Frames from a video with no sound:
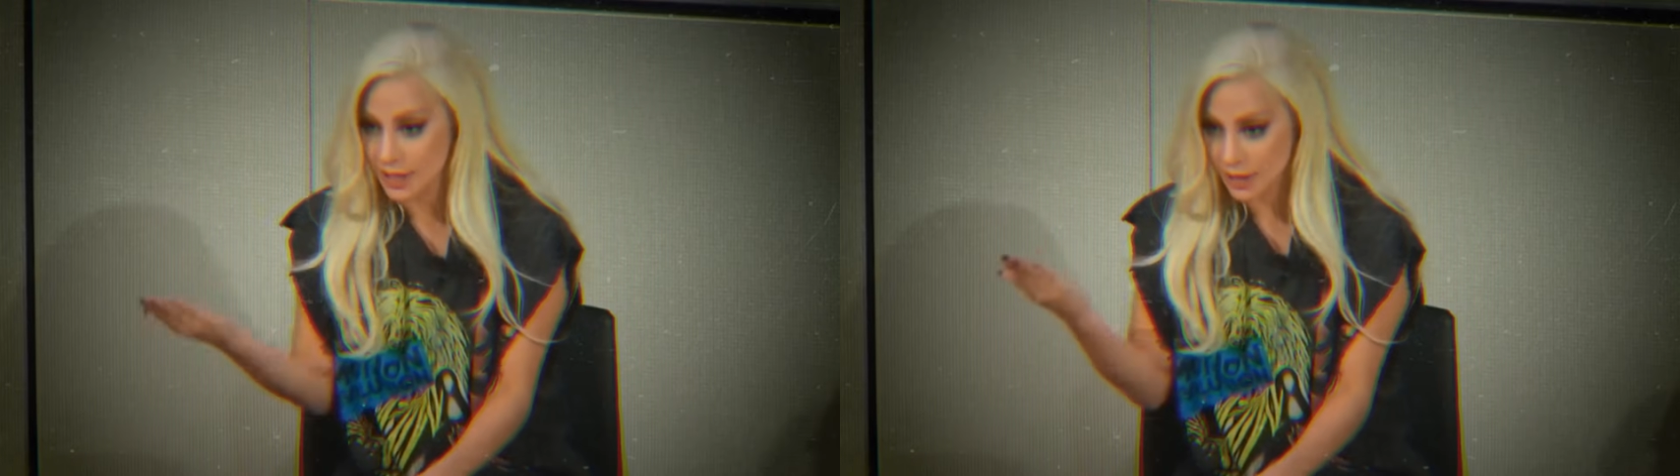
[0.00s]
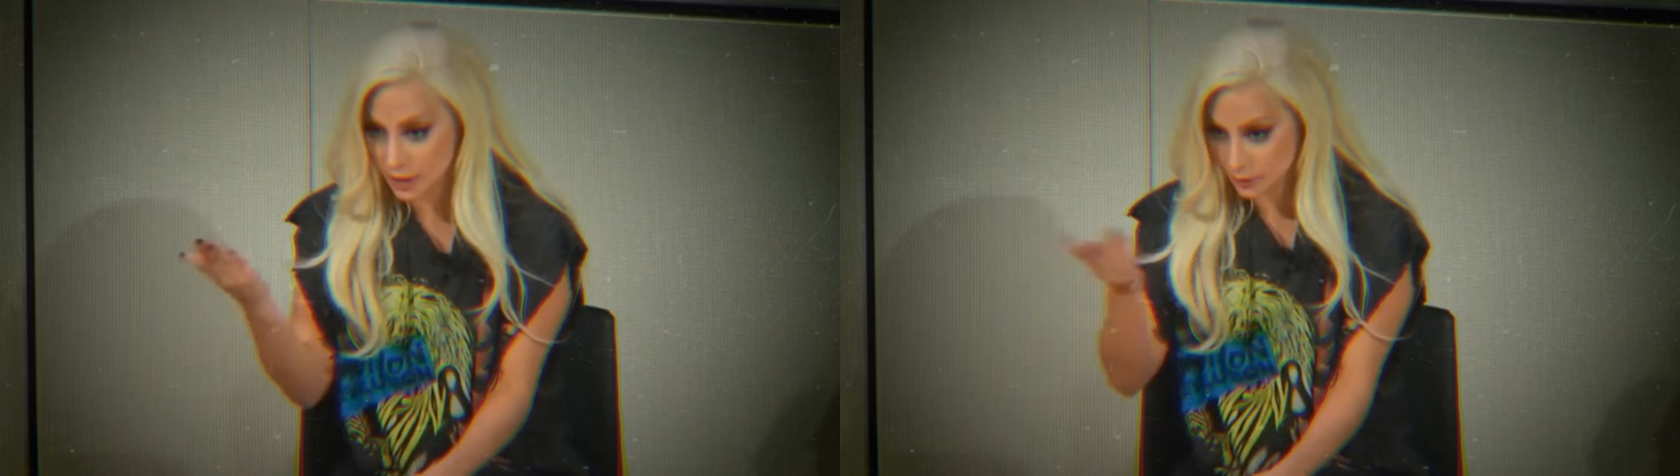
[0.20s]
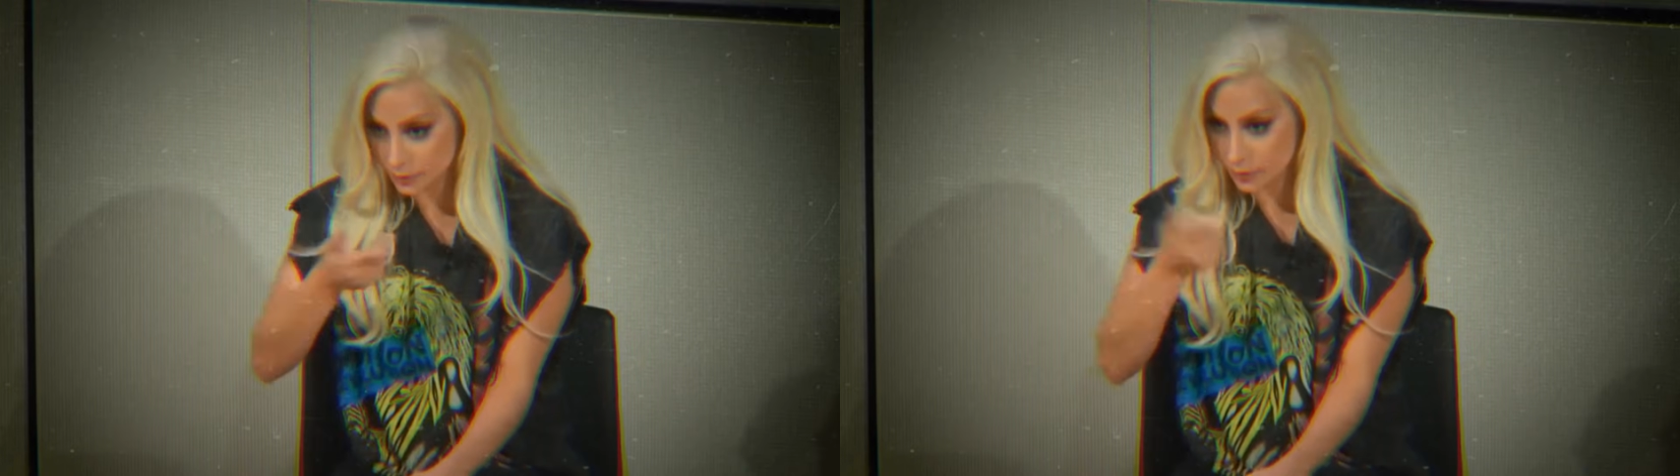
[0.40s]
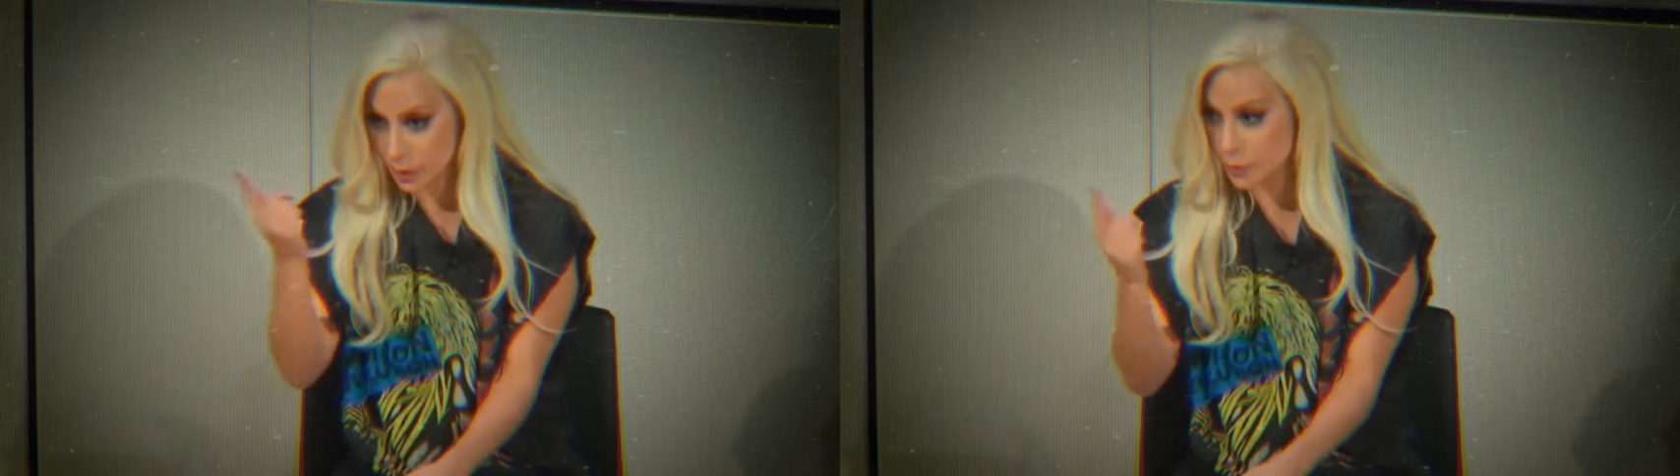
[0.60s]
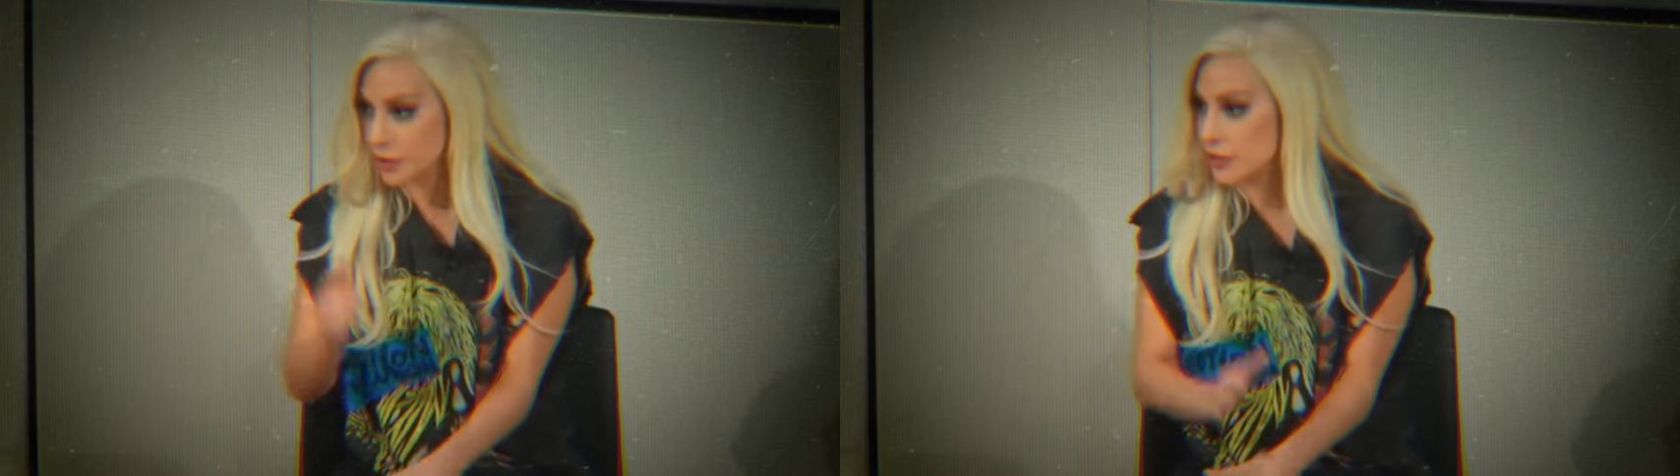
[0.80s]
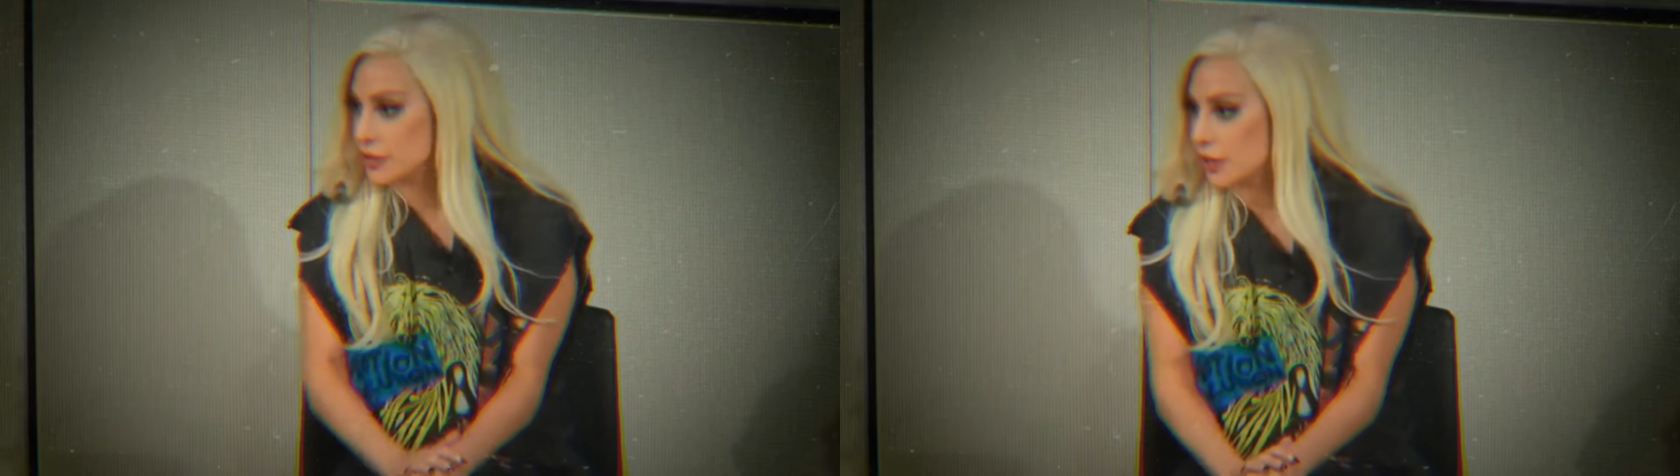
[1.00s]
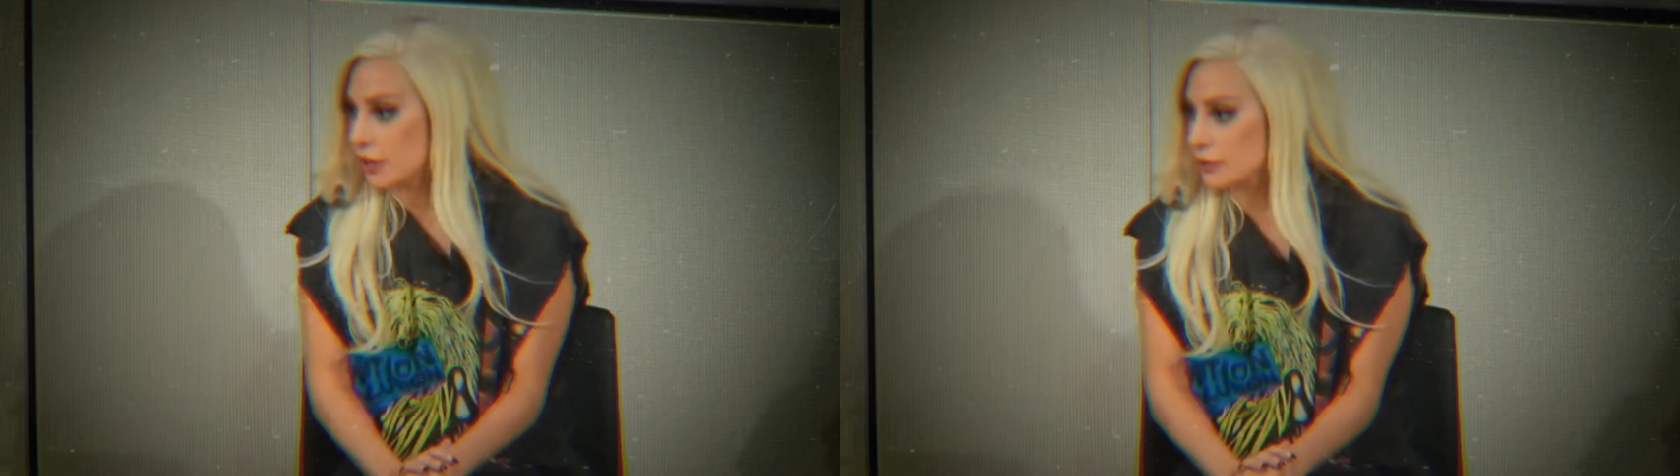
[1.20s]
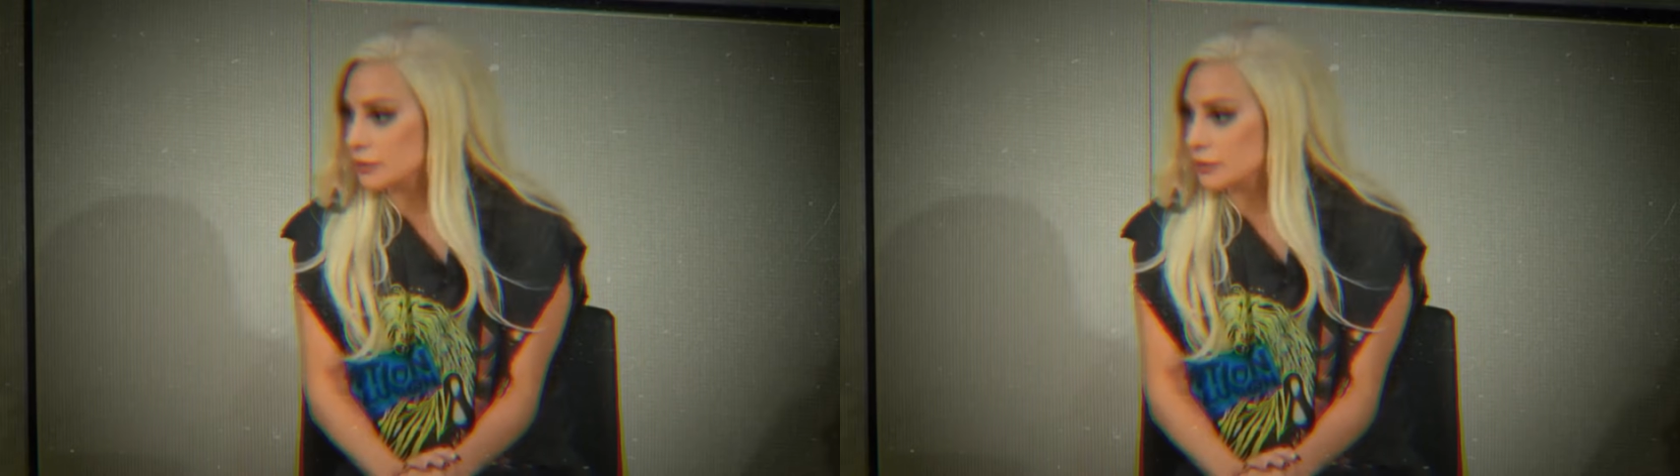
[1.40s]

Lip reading: almost walked away from